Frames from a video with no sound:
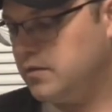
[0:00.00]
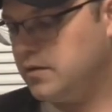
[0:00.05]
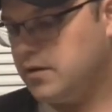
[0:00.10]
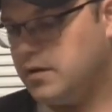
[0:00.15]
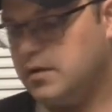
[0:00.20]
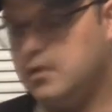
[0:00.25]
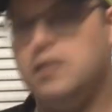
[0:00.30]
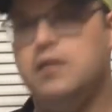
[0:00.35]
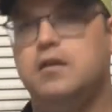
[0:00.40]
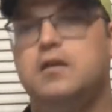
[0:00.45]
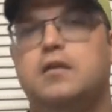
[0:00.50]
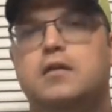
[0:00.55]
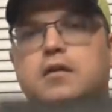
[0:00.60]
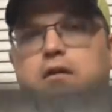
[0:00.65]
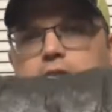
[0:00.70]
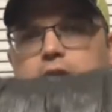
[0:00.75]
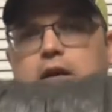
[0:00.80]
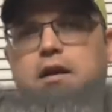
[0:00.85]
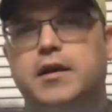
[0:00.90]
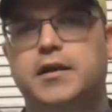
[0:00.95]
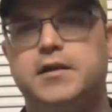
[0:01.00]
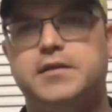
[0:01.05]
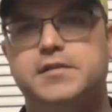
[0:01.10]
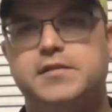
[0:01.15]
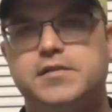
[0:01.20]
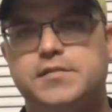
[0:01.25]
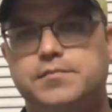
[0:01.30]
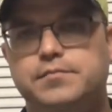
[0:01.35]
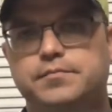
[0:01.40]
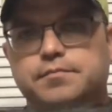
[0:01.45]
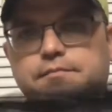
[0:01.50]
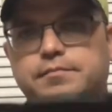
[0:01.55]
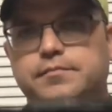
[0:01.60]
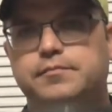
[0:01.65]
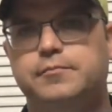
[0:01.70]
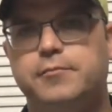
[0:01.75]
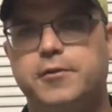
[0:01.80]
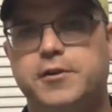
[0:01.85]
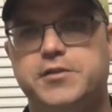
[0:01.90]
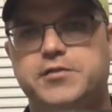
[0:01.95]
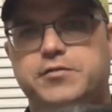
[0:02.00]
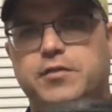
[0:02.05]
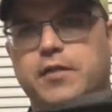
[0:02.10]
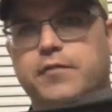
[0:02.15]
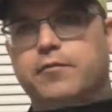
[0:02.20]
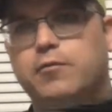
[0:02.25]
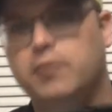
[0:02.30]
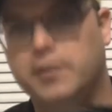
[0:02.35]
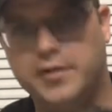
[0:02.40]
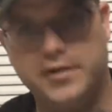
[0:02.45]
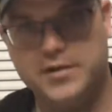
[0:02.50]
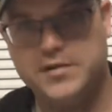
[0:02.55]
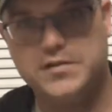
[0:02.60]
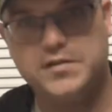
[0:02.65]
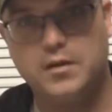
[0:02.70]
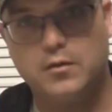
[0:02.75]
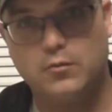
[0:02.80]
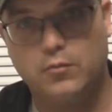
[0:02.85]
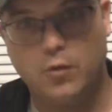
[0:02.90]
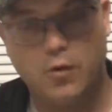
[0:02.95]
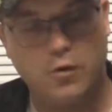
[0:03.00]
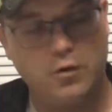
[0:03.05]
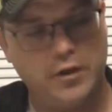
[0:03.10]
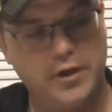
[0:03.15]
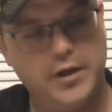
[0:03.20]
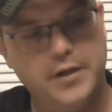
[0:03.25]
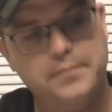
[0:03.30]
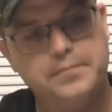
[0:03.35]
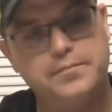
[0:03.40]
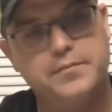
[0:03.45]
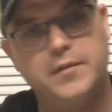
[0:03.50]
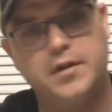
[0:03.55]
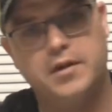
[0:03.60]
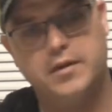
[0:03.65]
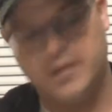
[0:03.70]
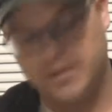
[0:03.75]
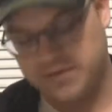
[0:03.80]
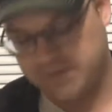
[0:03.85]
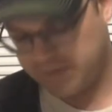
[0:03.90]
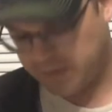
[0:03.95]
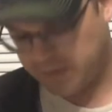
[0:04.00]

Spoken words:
Okay, and it's pretty straightforward. You just unroll it and then